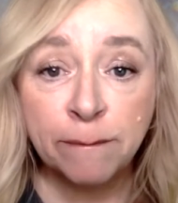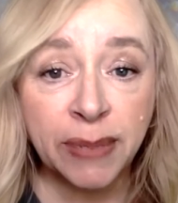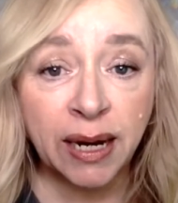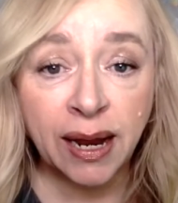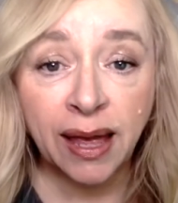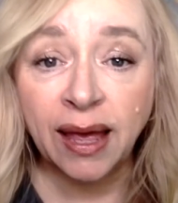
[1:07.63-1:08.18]

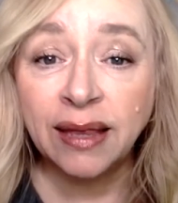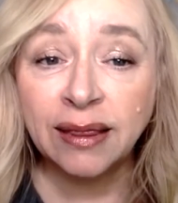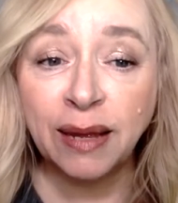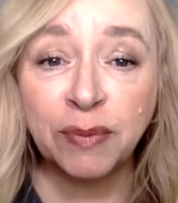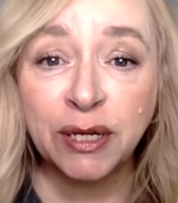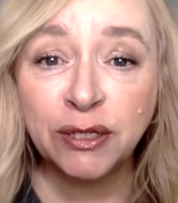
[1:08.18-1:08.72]
But hey,
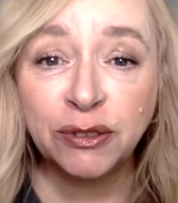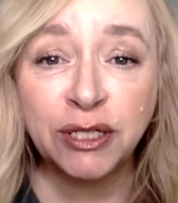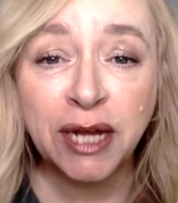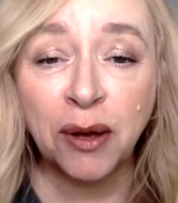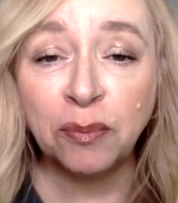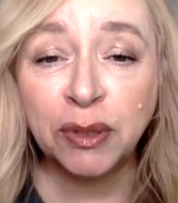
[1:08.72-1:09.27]
let me know
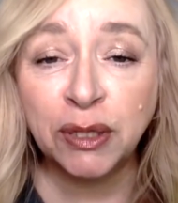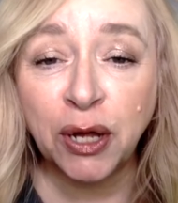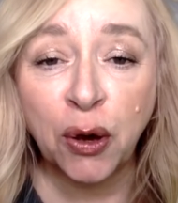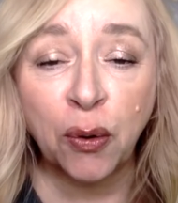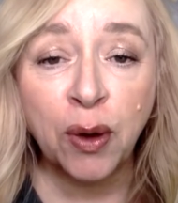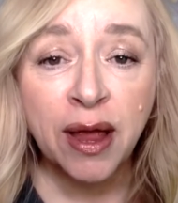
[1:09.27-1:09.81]
down
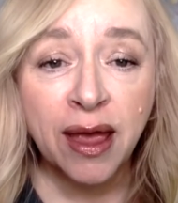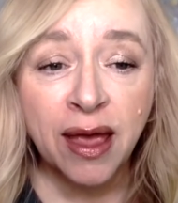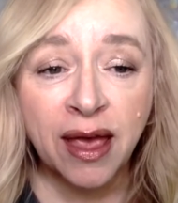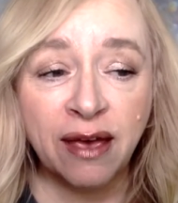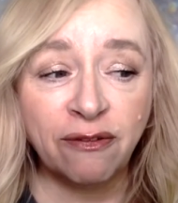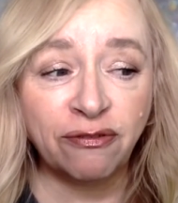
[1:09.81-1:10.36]
below
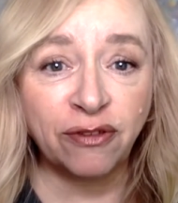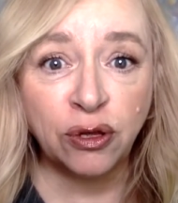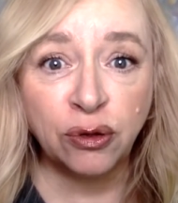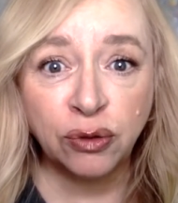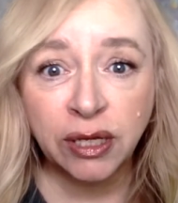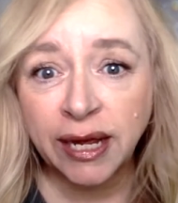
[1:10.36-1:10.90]
if
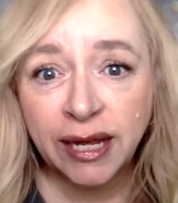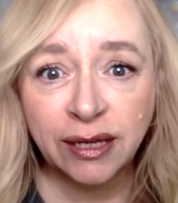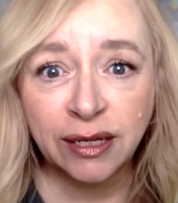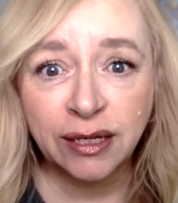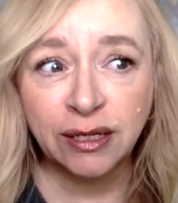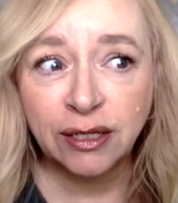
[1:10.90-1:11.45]
you
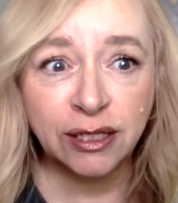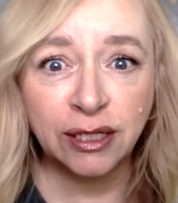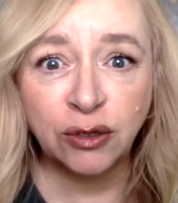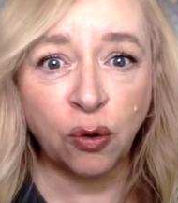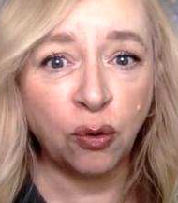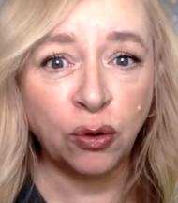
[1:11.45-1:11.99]
like
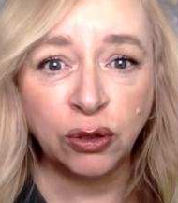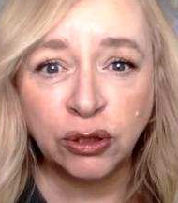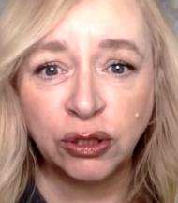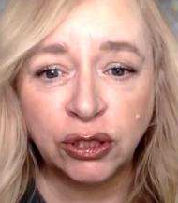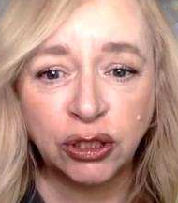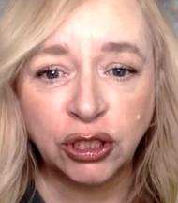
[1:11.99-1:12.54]
good
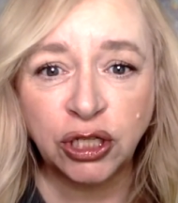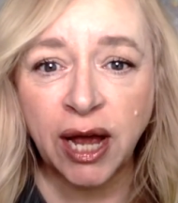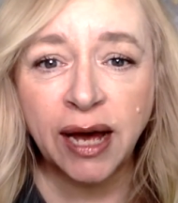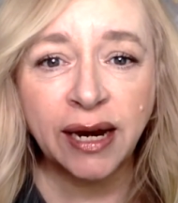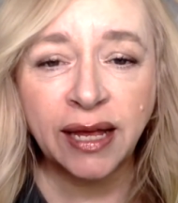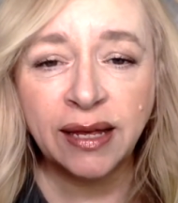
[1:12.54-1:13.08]
old
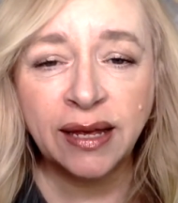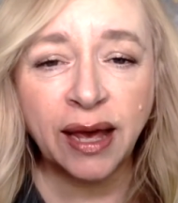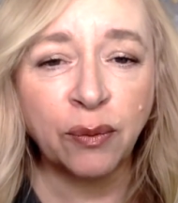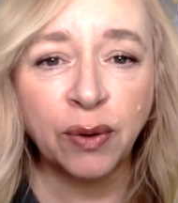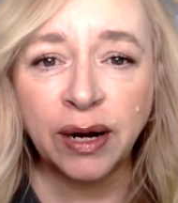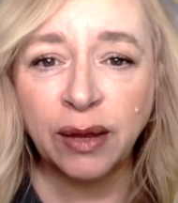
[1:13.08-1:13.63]
chatty
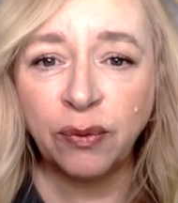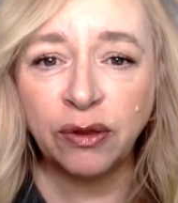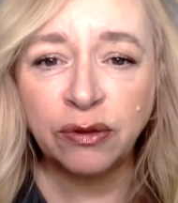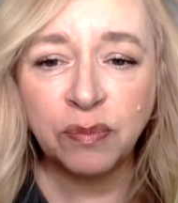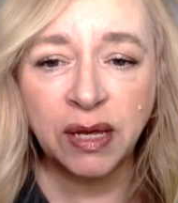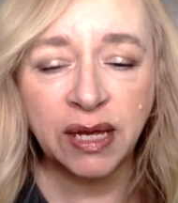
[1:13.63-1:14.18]
get ready
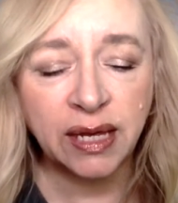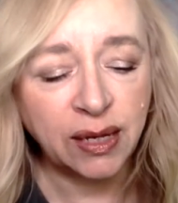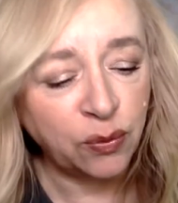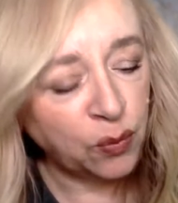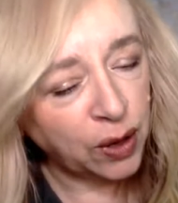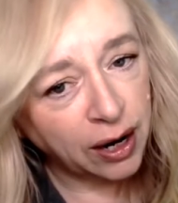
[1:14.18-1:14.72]
with me
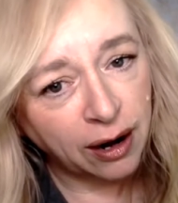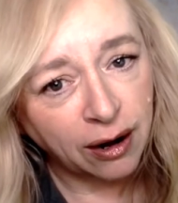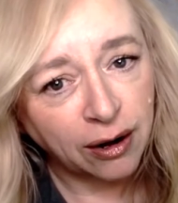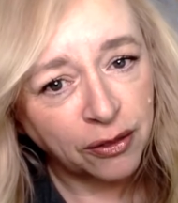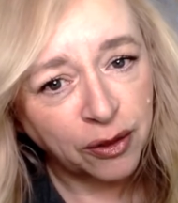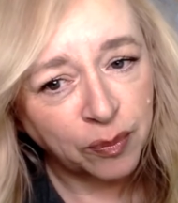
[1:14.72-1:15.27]

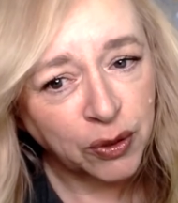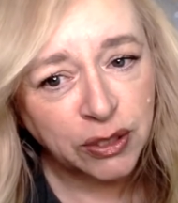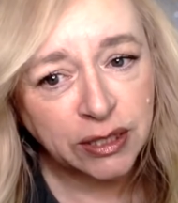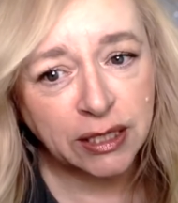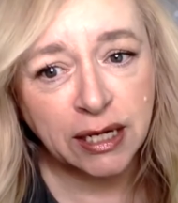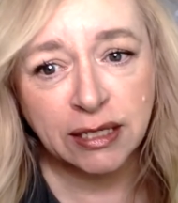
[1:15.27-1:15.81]
where the
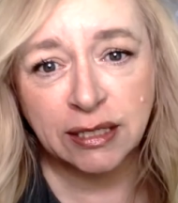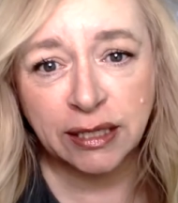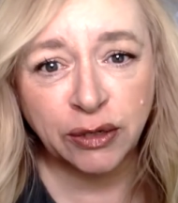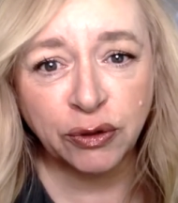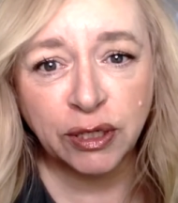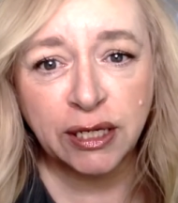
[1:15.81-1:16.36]
person is
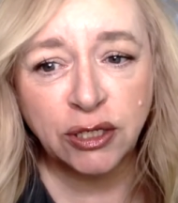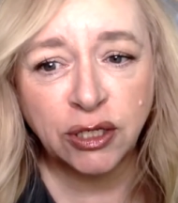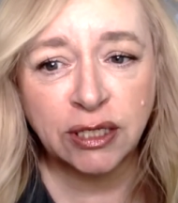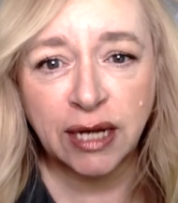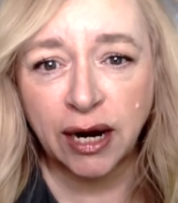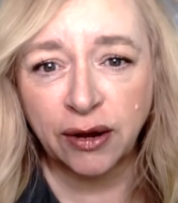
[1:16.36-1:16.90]
literally
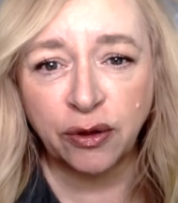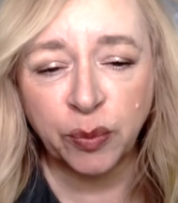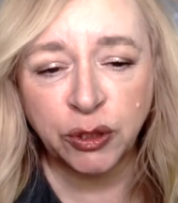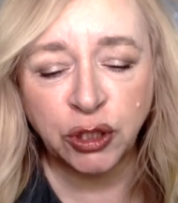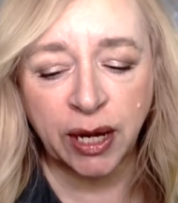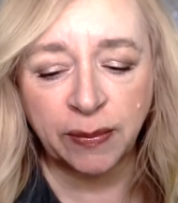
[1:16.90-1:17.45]
just out of their
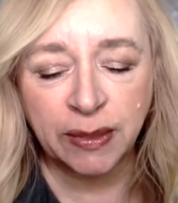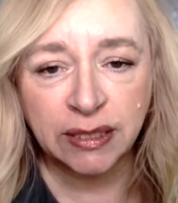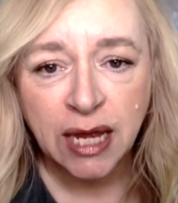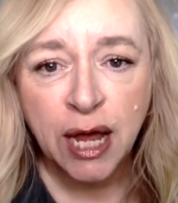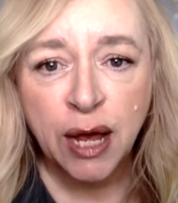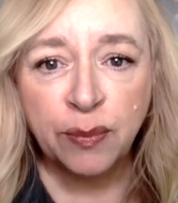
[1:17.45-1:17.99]

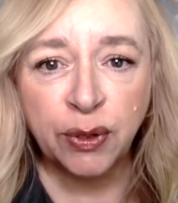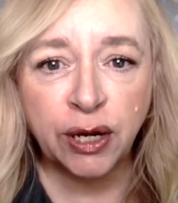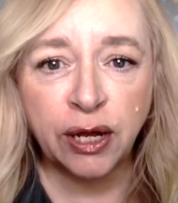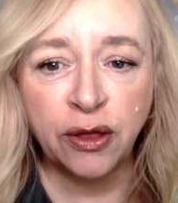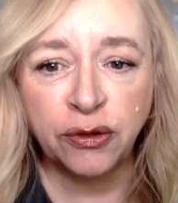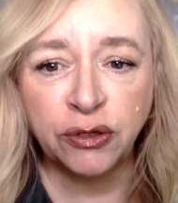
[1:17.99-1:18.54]
pajamas
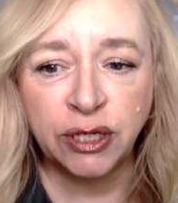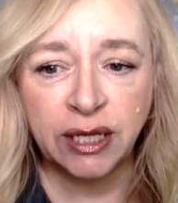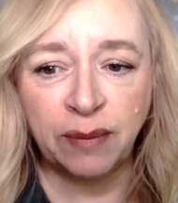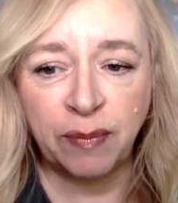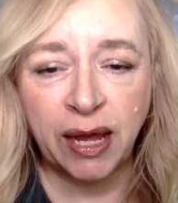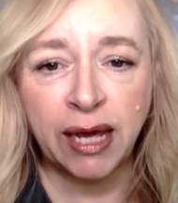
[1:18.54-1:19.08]
putting on their
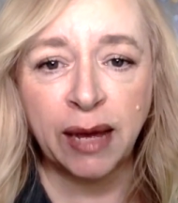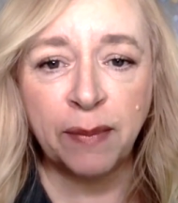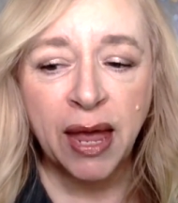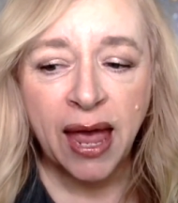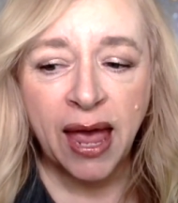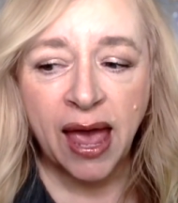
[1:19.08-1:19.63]
daily makeup.
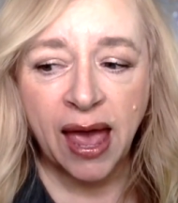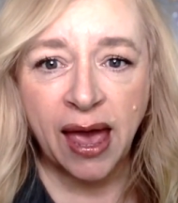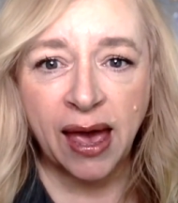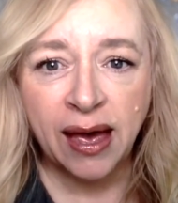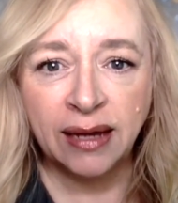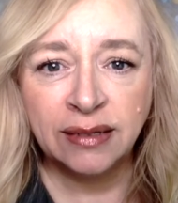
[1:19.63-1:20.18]

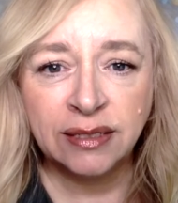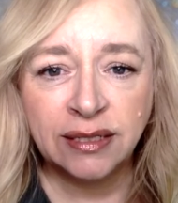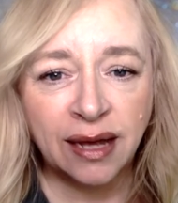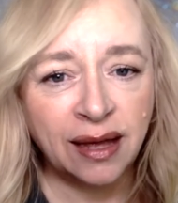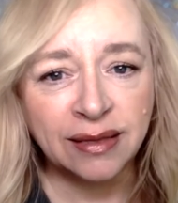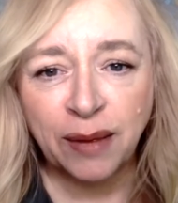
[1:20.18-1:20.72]
And
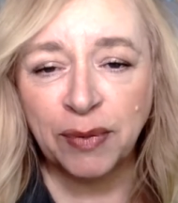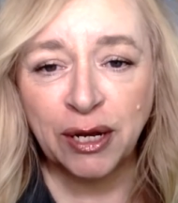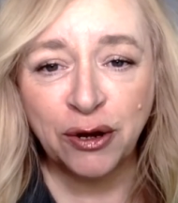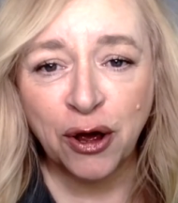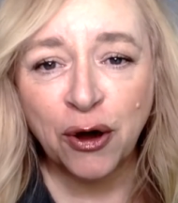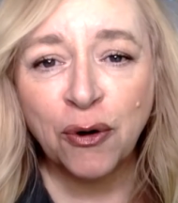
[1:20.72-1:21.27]
yeah, let me
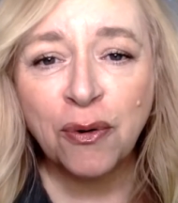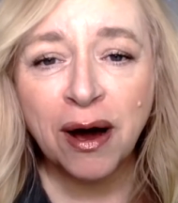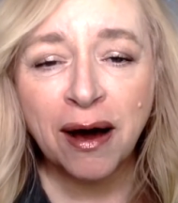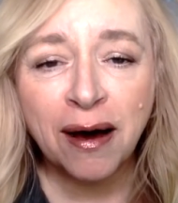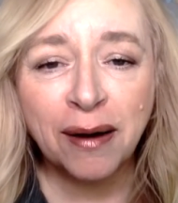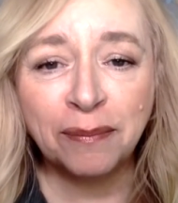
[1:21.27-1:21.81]
know
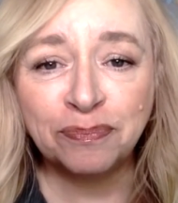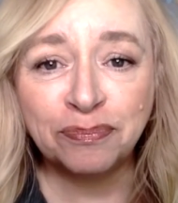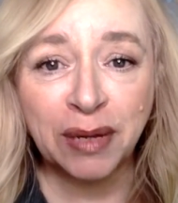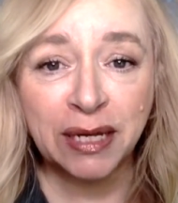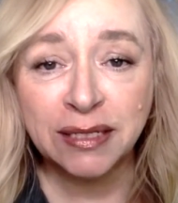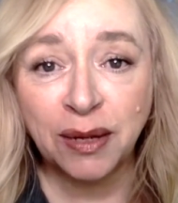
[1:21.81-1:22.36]
um,
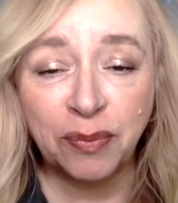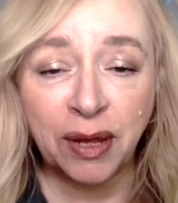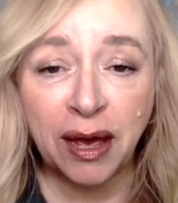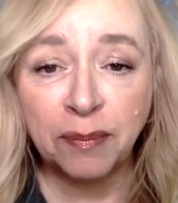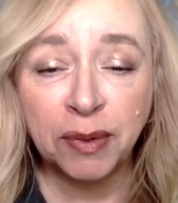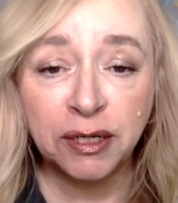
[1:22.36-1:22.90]
because I'll be
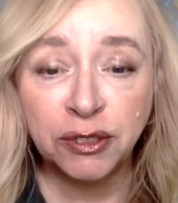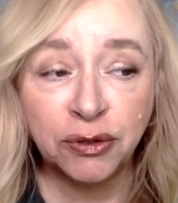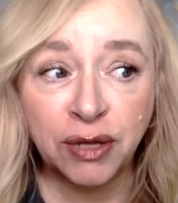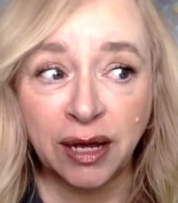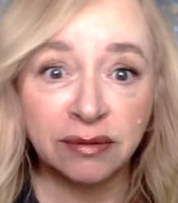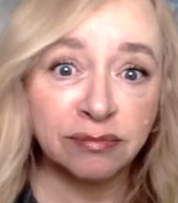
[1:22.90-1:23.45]
happy to do
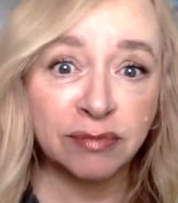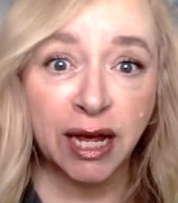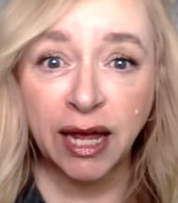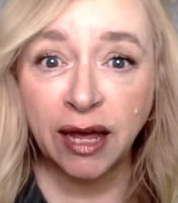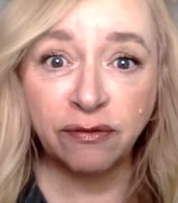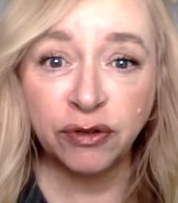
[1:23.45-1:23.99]
that.
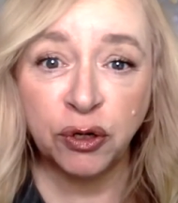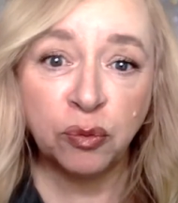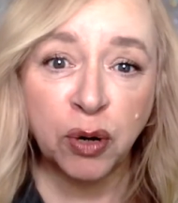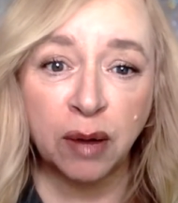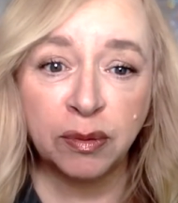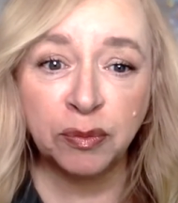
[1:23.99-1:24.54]
I have no
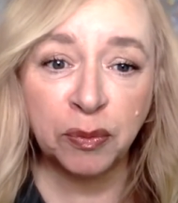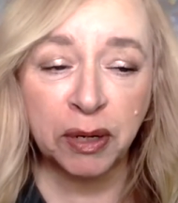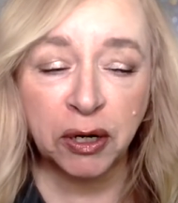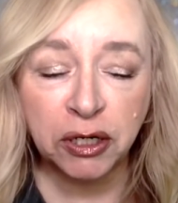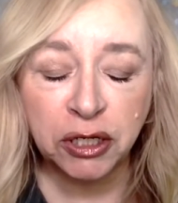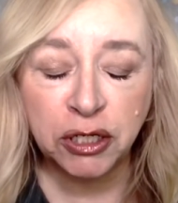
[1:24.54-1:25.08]
problem
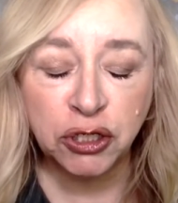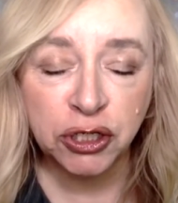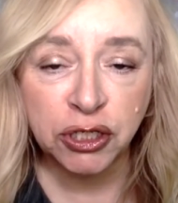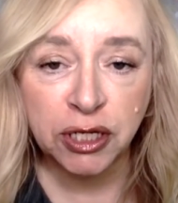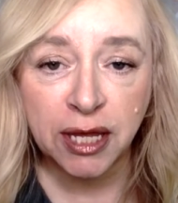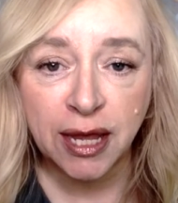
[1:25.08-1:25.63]
apparently
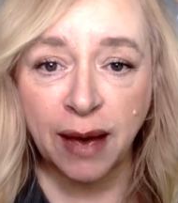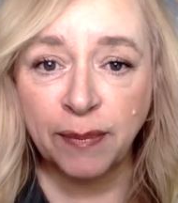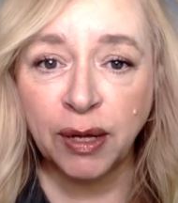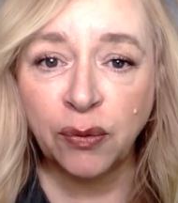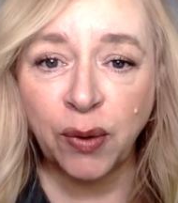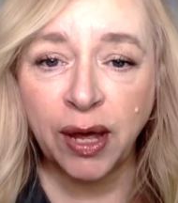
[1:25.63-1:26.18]
just
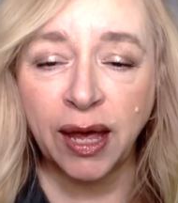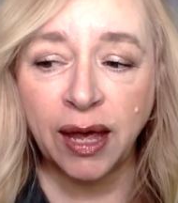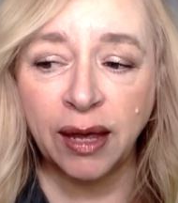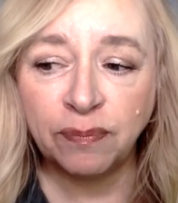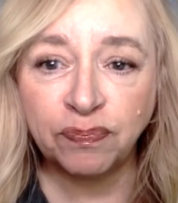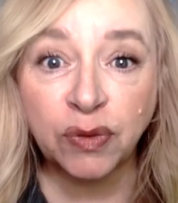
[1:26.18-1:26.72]
yapping
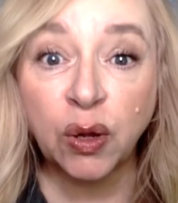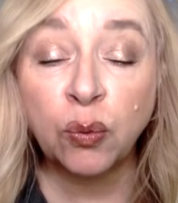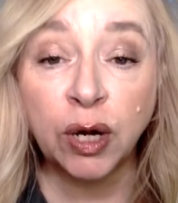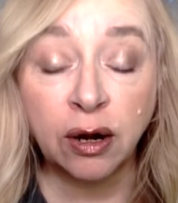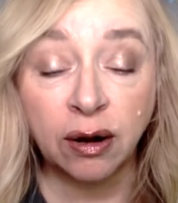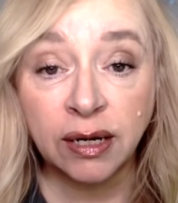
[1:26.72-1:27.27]
away
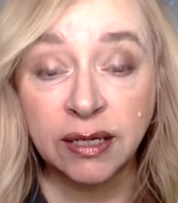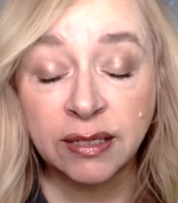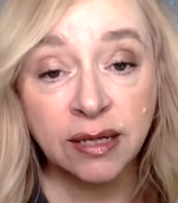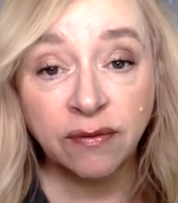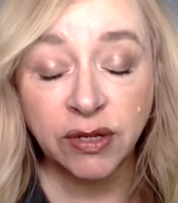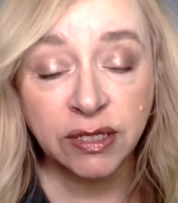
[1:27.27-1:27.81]

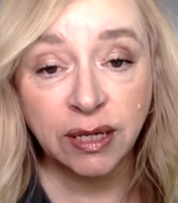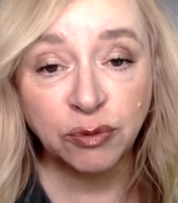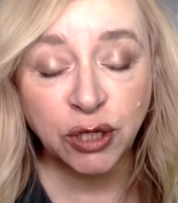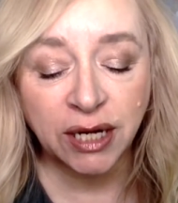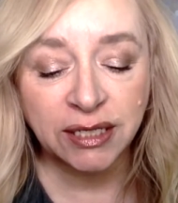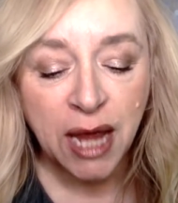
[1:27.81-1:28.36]
regardless of the subject.